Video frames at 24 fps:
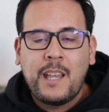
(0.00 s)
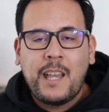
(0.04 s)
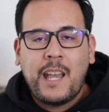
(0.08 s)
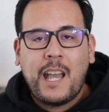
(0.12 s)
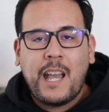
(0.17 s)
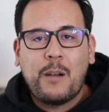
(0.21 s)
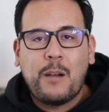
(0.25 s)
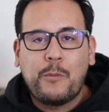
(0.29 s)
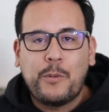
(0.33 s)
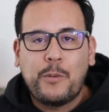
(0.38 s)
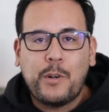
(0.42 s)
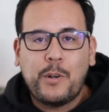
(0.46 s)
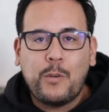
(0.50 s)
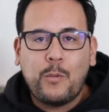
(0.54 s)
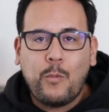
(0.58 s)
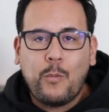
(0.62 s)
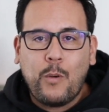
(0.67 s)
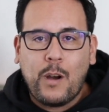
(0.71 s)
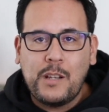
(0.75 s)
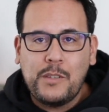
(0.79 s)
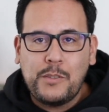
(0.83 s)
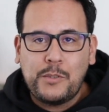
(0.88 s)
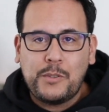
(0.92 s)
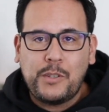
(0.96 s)
and we're all
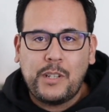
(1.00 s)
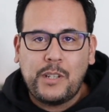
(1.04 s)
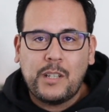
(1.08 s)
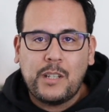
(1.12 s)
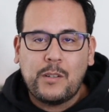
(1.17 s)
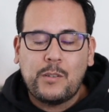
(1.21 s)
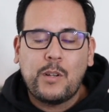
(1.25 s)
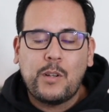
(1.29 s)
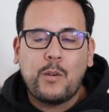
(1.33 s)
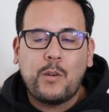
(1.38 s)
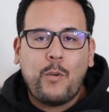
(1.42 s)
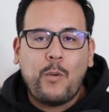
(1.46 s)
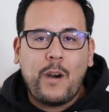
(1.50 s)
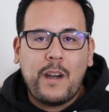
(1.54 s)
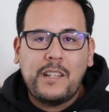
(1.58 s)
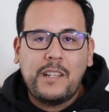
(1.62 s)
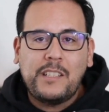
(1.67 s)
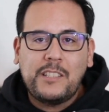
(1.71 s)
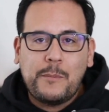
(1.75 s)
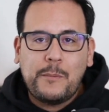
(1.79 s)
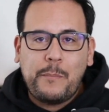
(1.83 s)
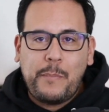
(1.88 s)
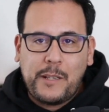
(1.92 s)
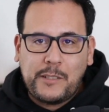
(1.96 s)
wondering, you know, what
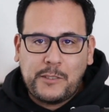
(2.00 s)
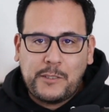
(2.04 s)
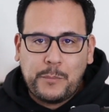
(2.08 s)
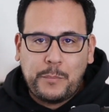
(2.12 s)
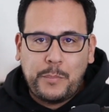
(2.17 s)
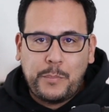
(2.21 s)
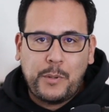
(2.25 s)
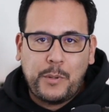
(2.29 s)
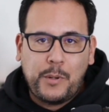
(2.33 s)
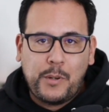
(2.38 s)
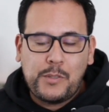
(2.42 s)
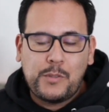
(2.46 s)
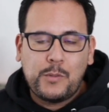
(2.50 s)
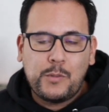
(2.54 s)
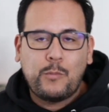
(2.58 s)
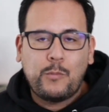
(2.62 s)
is the best approach?